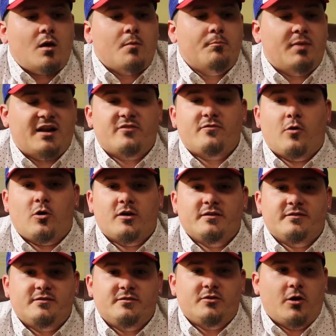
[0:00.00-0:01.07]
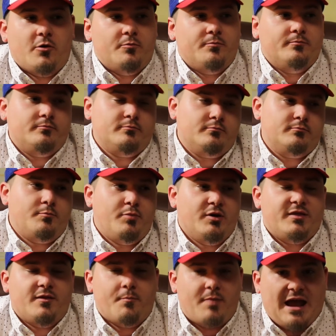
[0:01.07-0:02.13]
But as far as, you know,
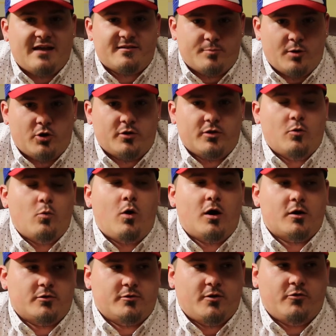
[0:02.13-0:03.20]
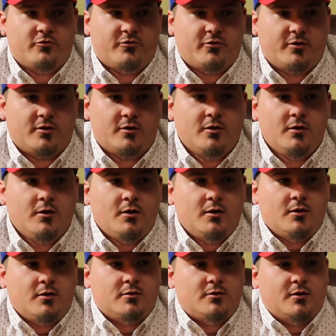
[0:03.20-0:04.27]
putting the bass boat in the water, those are
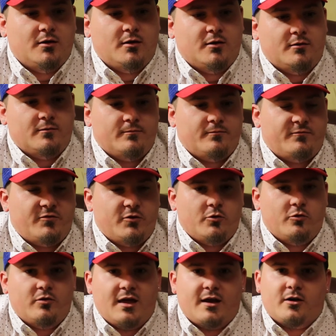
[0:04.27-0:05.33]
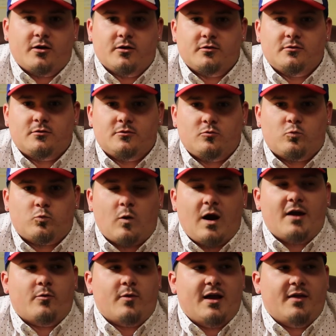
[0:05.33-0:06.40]
the few that are
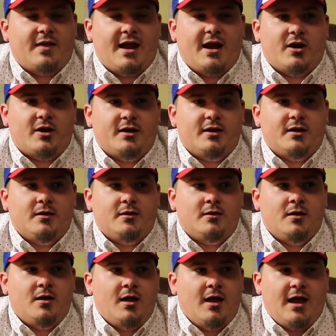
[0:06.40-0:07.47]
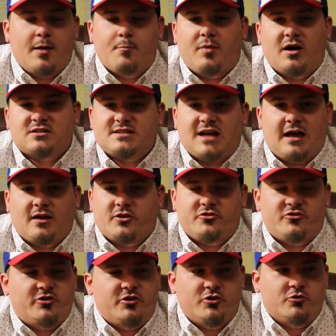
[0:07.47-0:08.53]
right around the area. And Bugs
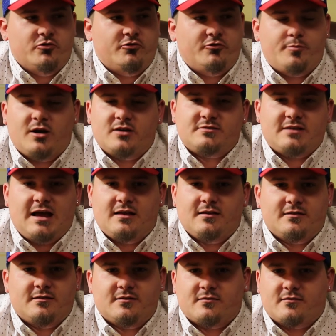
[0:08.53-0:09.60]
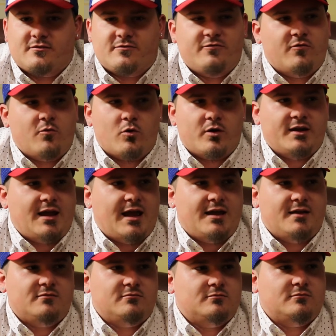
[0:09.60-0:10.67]
Island's huge. Bugs Island's like
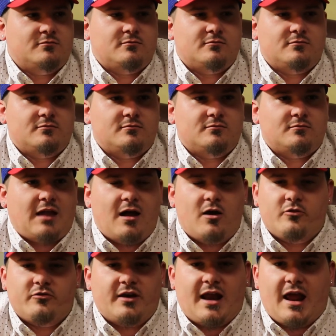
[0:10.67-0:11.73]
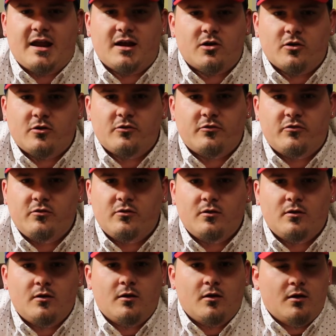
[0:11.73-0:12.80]
48,000 acres.
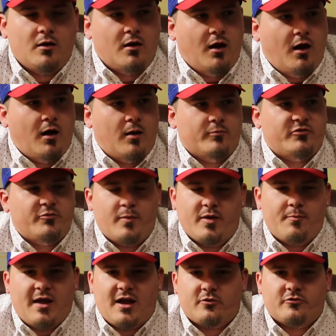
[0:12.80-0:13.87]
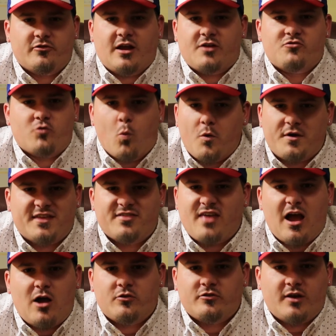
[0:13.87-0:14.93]
Smith Mountain's like
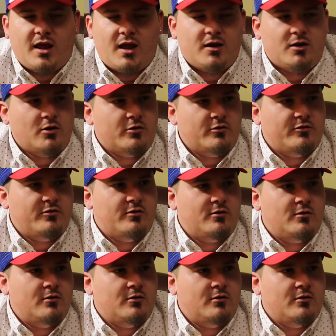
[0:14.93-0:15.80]
20,000 acres.